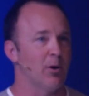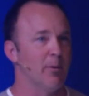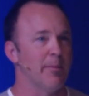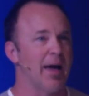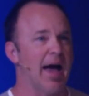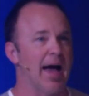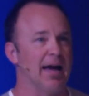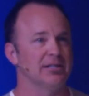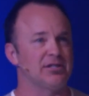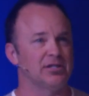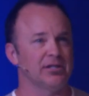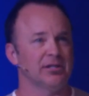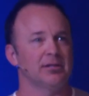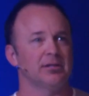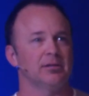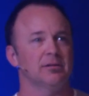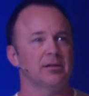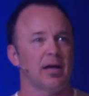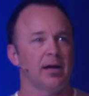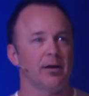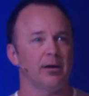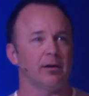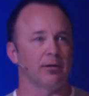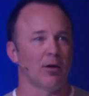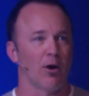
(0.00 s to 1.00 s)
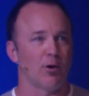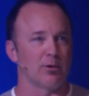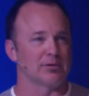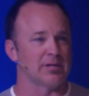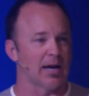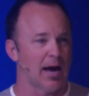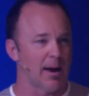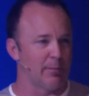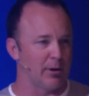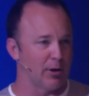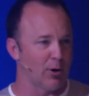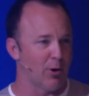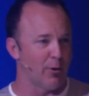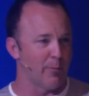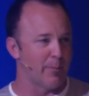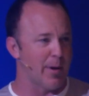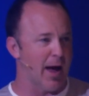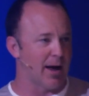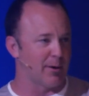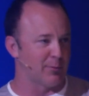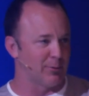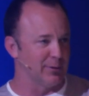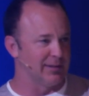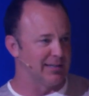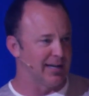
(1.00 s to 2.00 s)
imagine like a long time ago,
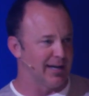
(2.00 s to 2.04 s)
back when